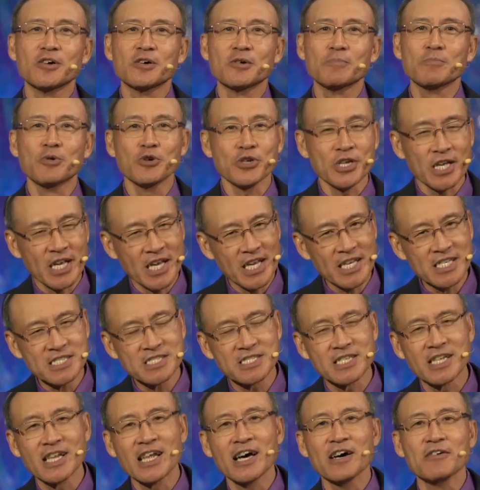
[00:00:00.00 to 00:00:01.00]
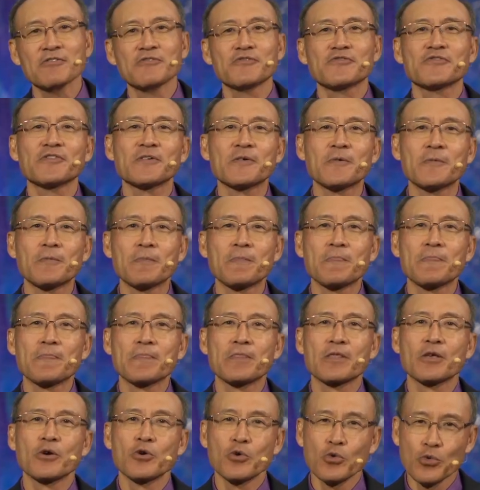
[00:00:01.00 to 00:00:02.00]
put His love
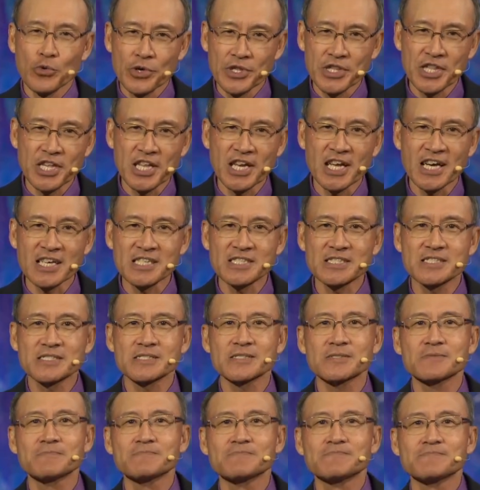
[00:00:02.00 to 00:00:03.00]
within us.